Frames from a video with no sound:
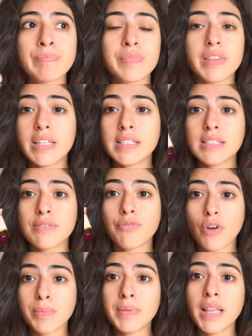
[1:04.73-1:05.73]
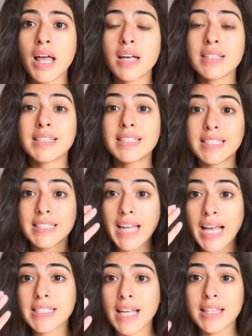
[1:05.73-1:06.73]
This formula
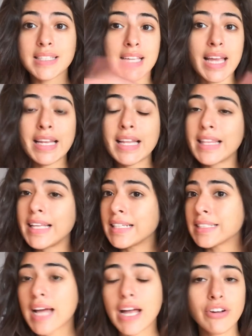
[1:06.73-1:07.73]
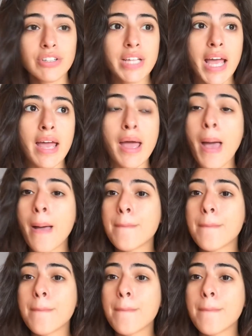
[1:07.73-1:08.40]
stays on the skin the entire day,